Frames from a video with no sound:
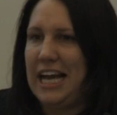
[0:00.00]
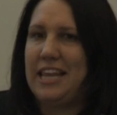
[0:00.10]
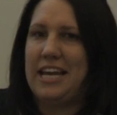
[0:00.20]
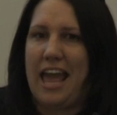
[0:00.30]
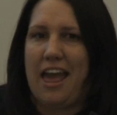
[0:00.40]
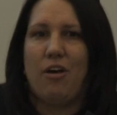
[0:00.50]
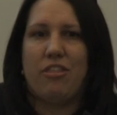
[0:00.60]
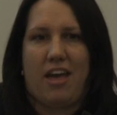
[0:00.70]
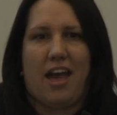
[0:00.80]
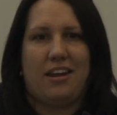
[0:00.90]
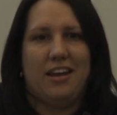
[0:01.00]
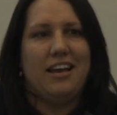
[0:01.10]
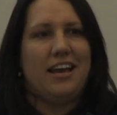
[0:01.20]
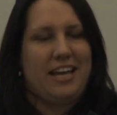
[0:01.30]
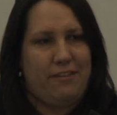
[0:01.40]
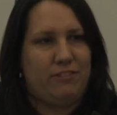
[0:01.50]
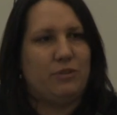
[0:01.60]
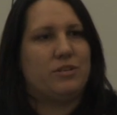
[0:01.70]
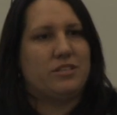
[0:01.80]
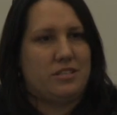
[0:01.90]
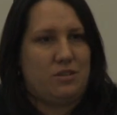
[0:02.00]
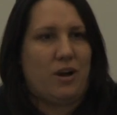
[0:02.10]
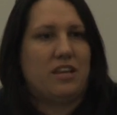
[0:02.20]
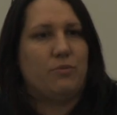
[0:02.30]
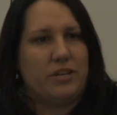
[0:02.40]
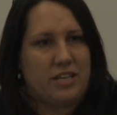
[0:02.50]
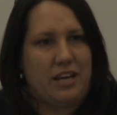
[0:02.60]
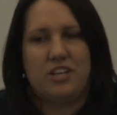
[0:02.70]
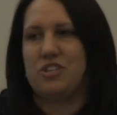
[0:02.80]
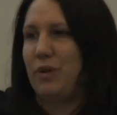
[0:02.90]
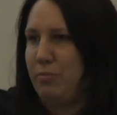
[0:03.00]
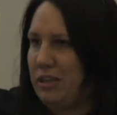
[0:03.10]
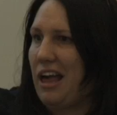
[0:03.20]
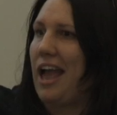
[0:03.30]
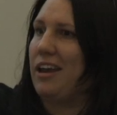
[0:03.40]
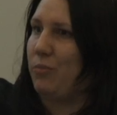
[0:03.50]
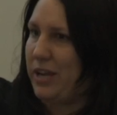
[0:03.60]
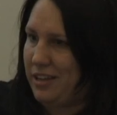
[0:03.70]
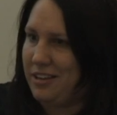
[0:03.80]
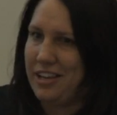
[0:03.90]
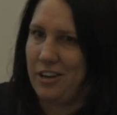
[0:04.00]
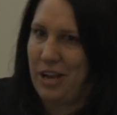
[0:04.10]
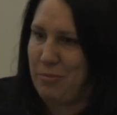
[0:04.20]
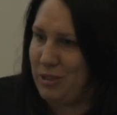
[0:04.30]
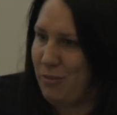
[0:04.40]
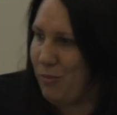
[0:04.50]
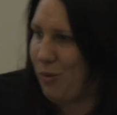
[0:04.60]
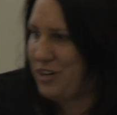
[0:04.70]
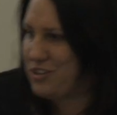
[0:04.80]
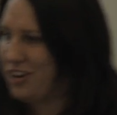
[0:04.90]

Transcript: And then how that influences the way that we teach and we plan, we influence what we